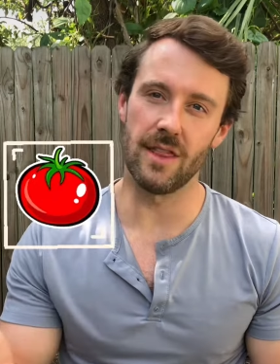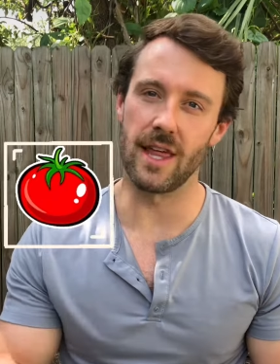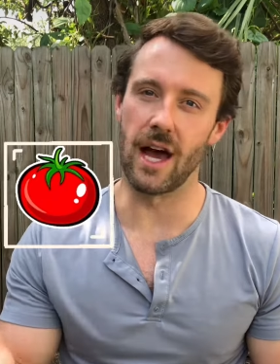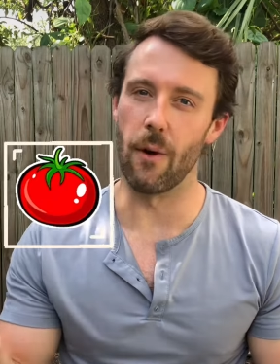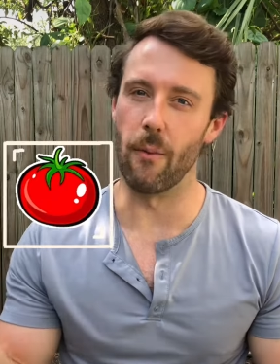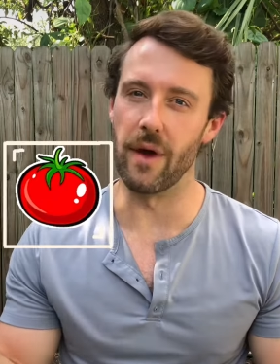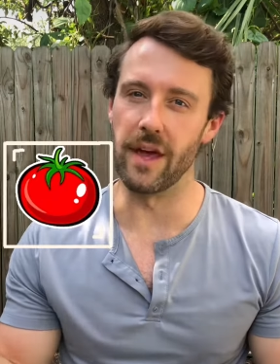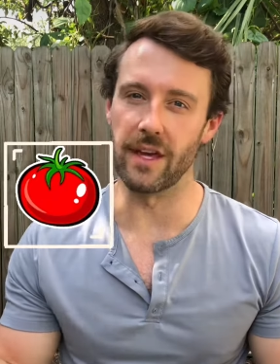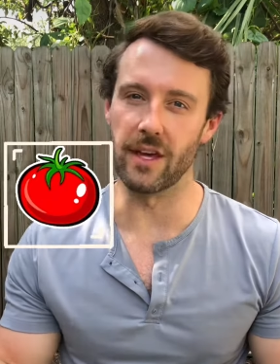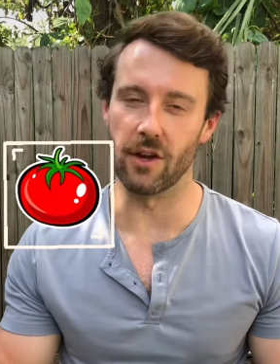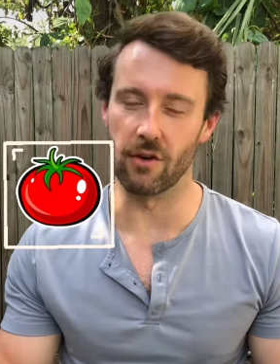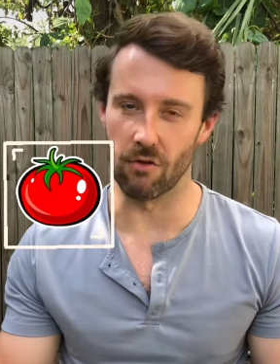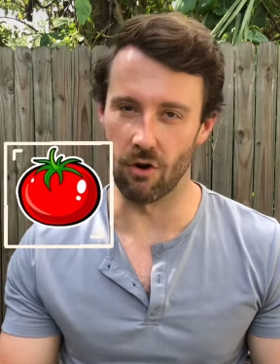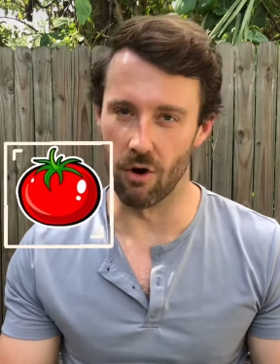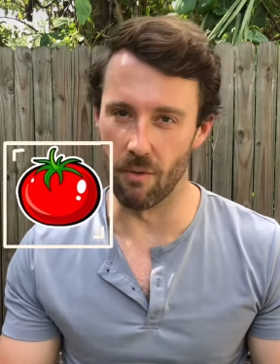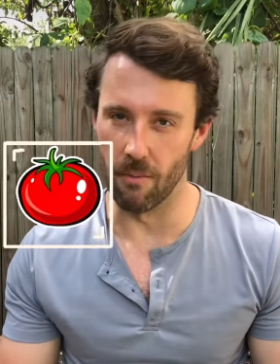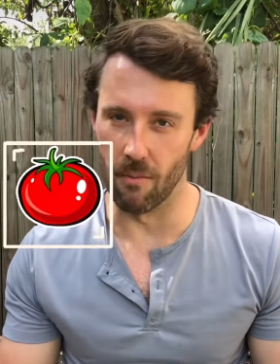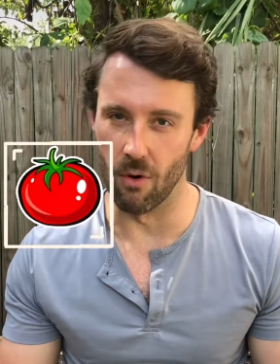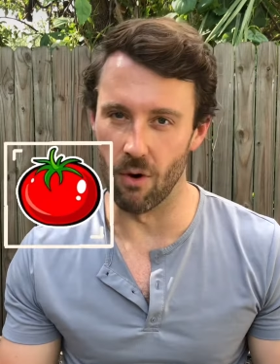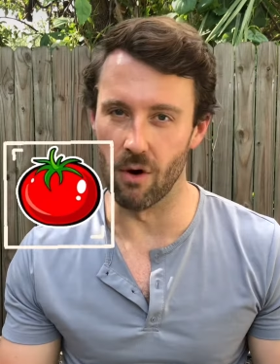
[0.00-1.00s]
That way you can
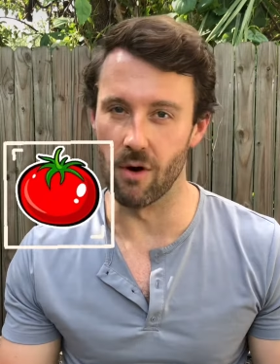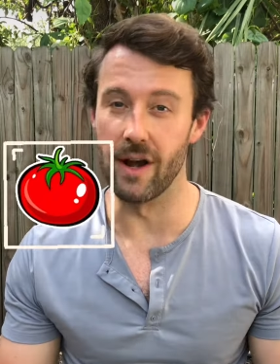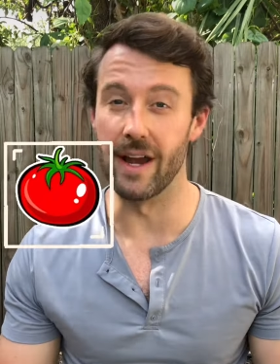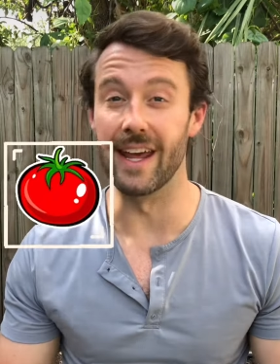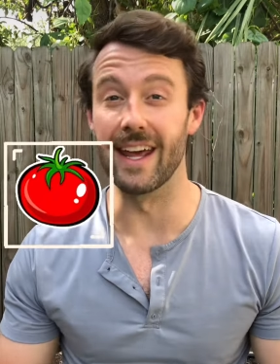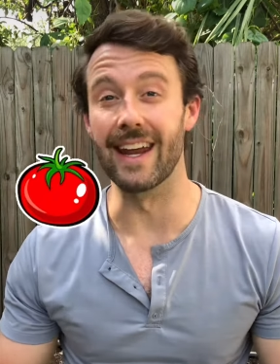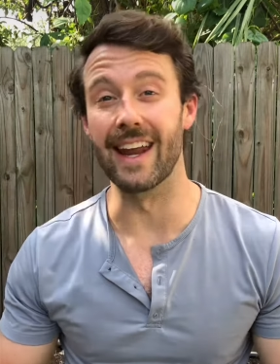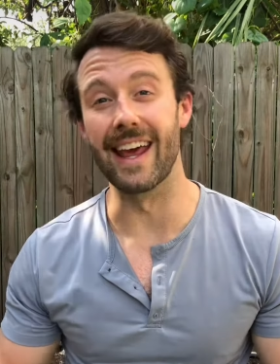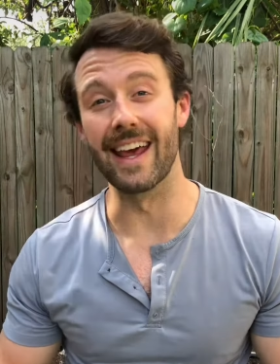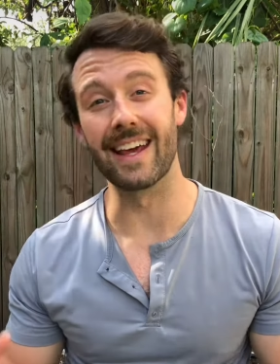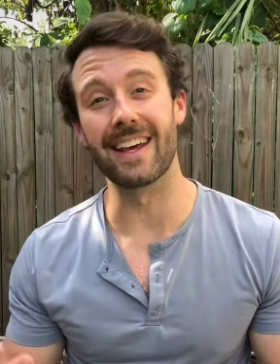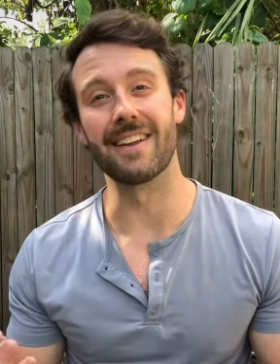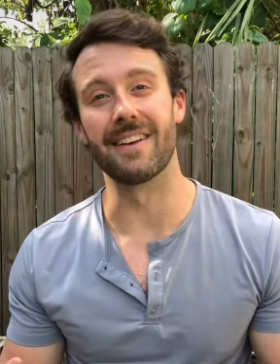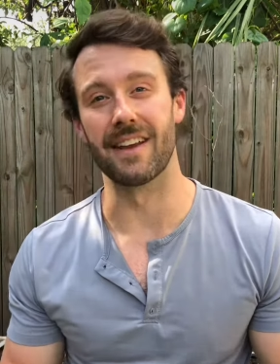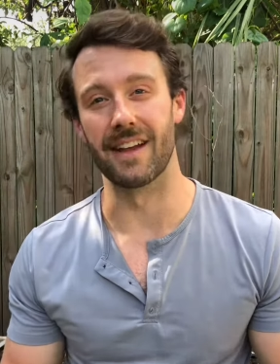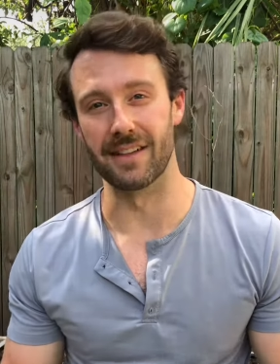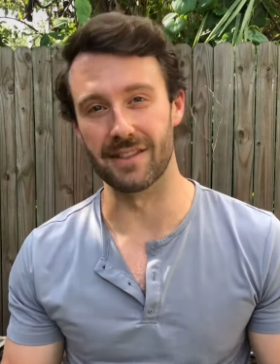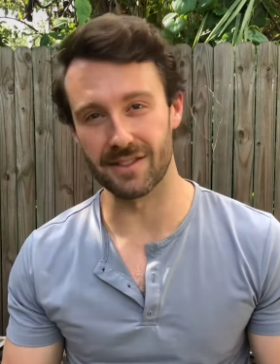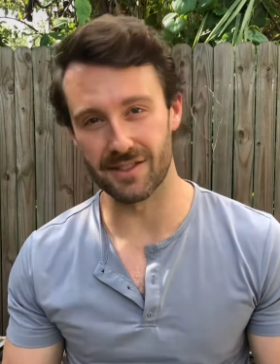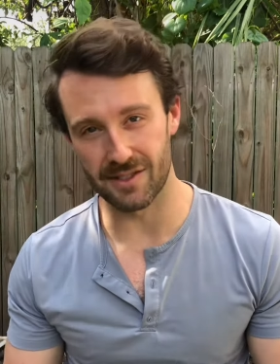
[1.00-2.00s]
grow more in a
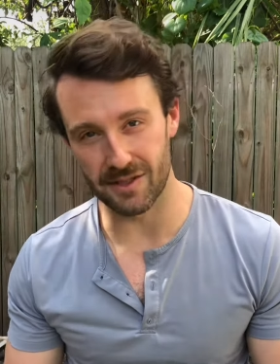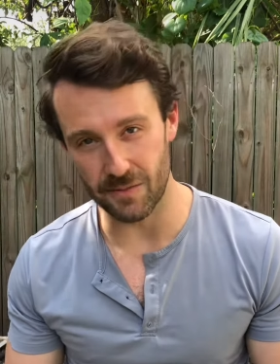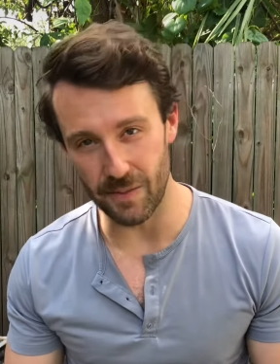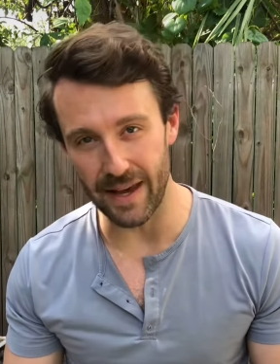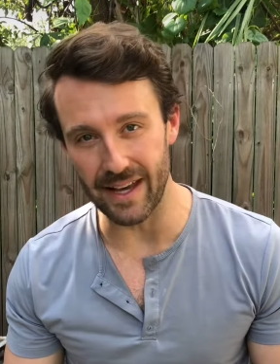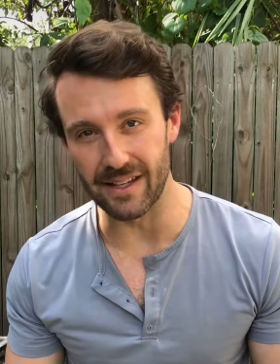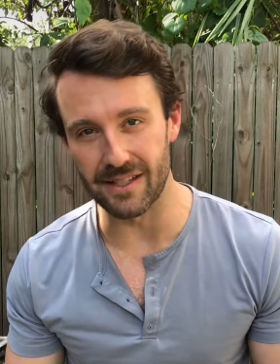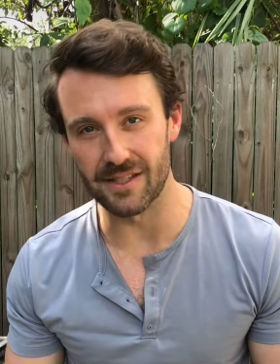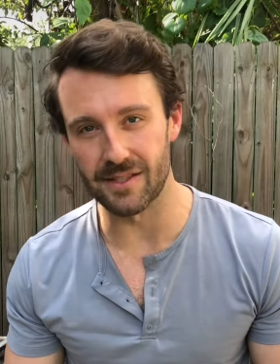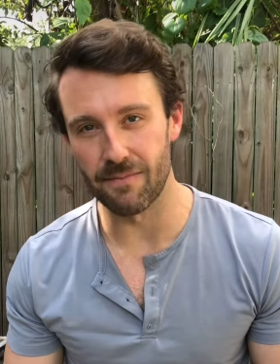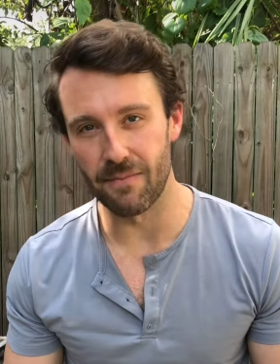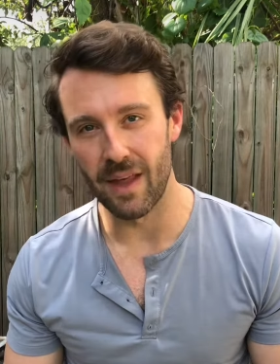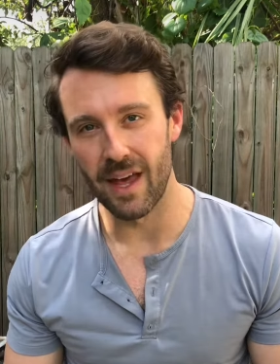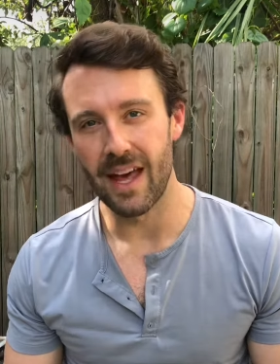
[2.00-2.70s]
condensed space.